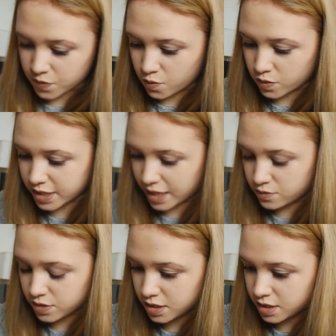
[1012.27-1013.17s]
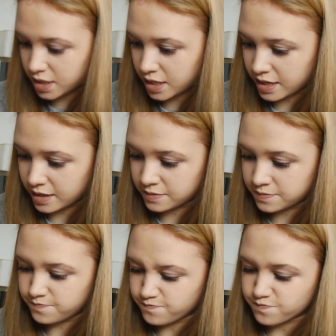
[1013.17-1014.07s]
What else is in here?
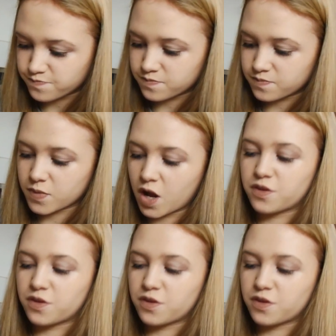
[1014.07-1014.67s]
Oh,